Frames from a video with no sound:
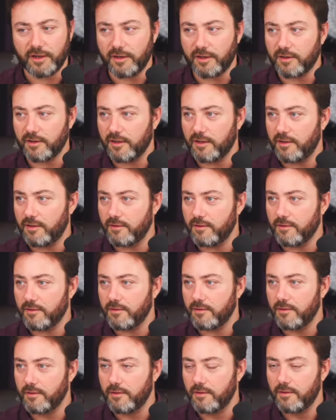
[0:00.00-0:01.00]
Can I
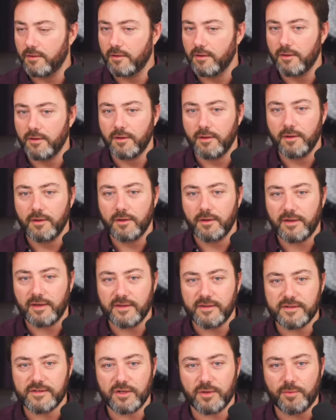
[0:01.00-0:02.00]
get
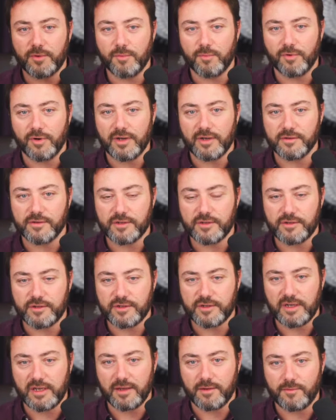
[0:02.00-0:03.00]
this up in a browser
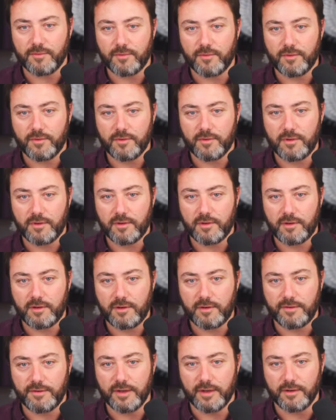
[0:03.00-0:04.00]
just to get...
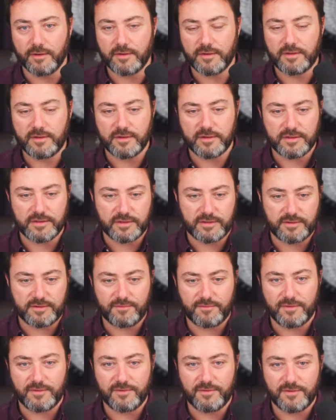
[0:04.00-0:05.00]
No, because
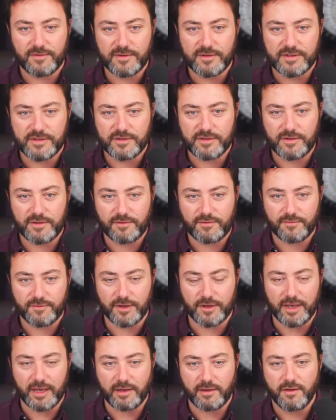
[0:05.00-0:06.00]
it's...
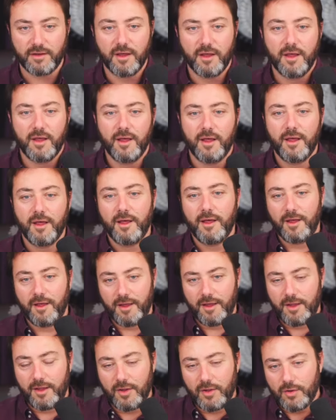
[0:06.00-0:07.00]
Okay.
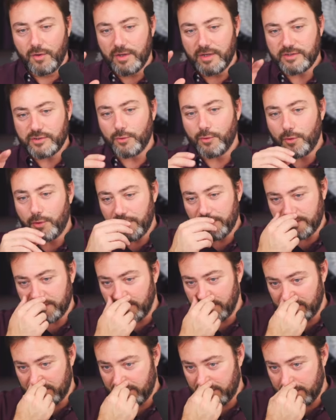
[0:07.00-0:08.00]
It's all quite
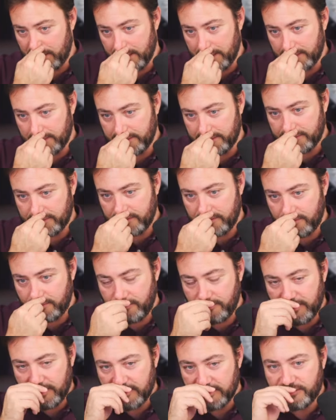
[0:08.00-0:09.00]
dark, and
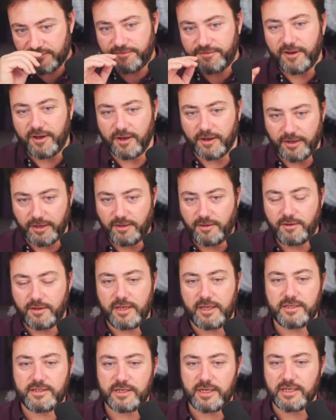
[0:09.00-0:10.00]
that's fine.
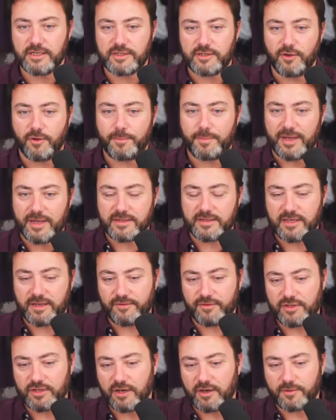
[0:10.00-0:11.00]
It's not bad to have a
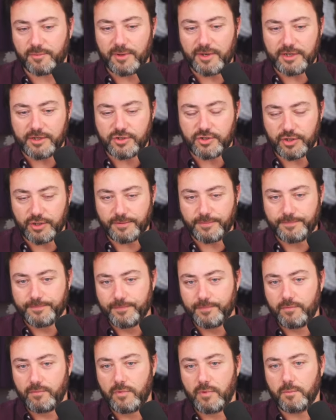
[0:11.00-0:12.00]
dark miniature,
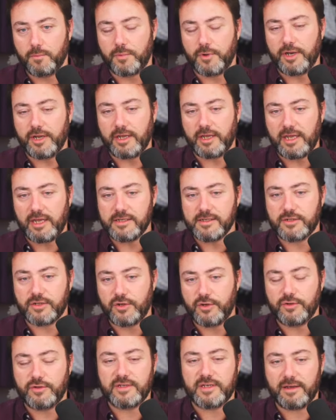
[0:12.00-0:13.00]
but it is
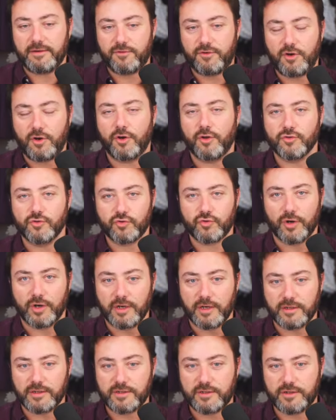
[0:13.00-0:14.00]
good to have
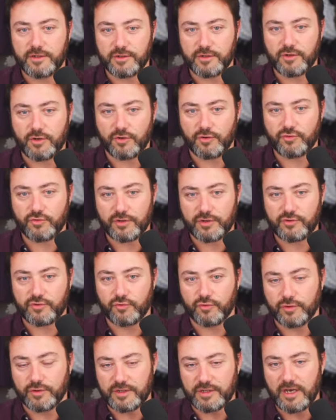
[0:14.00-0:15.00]
contrast, because contrast
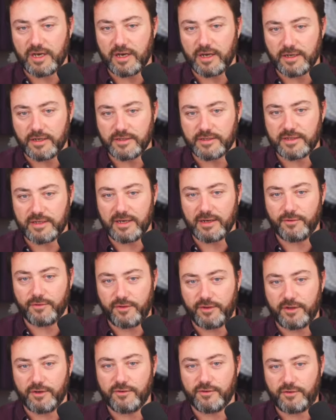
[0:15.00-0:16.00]
draws the eyes. Now, the
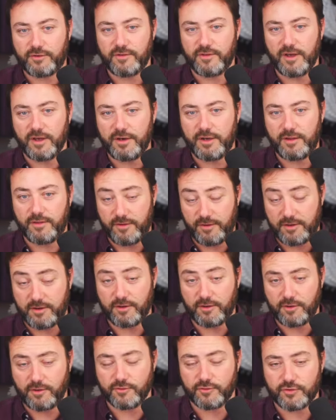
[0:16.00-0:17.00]

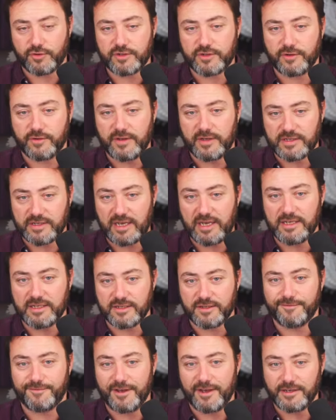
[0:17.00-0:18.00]
good contrast on this is
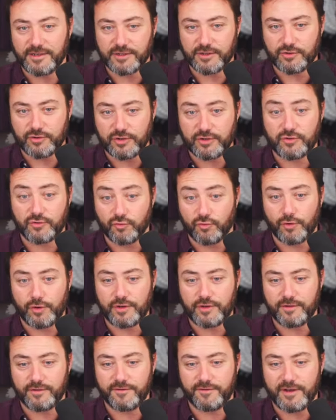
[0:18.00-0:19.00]
the face. It does draw you
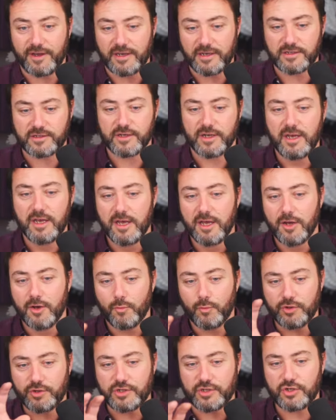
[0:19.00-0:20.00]
to the face,
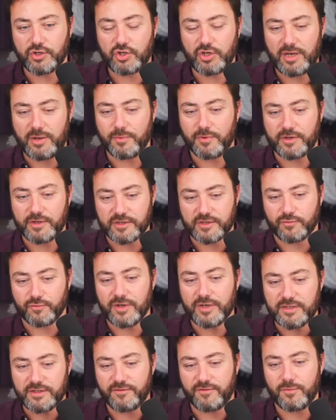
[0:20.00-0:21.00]
which is a shame because the
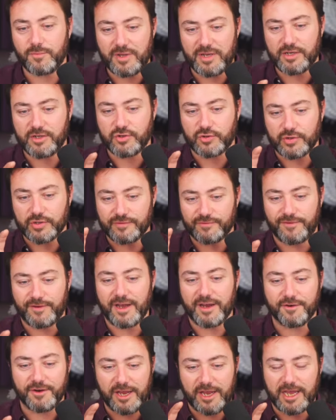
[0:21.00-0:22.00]
rest of the miniature is
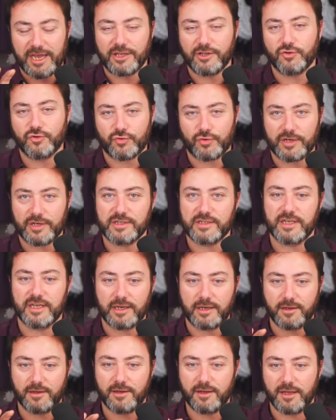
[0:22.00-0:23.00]
very
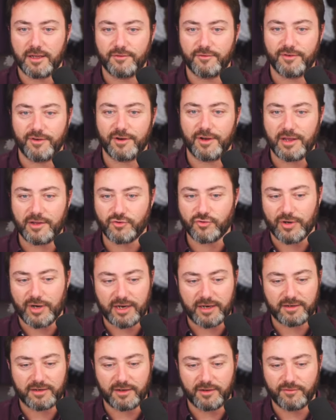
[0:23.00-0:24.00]
interesting and very
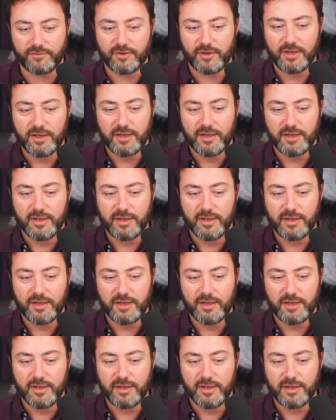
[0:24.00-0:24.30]
attractive.